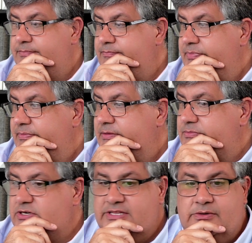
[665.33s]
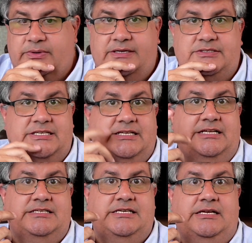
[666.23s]
I'm trying to think of what else. I think
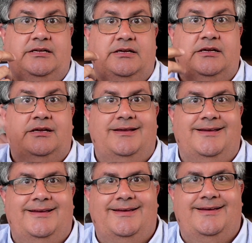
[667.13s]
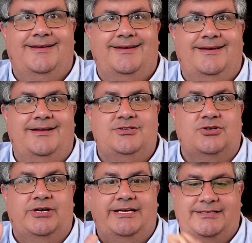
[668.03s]
that's it. Enjoy.